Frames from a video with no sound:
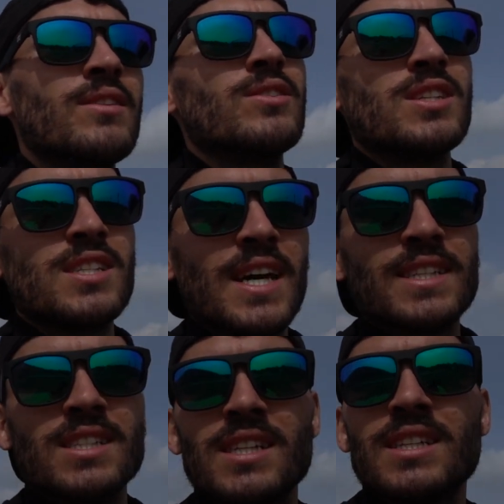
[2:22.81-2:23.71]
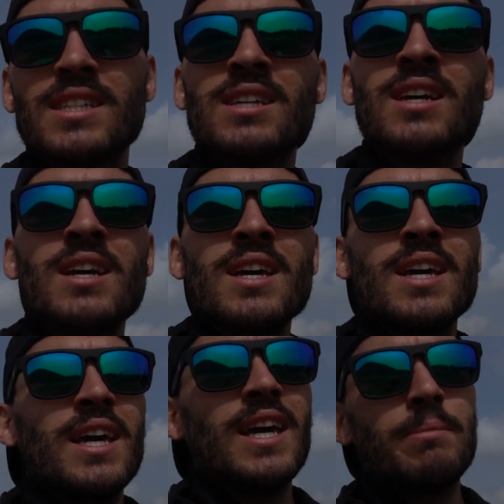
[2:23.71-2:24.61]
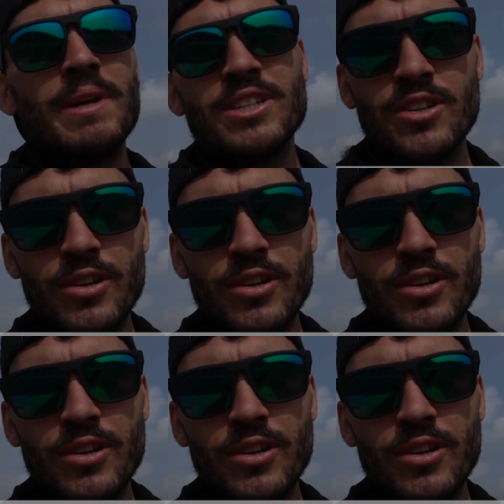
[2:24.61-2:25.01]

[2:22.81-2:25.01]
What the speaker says: There's assigned seats. And make sure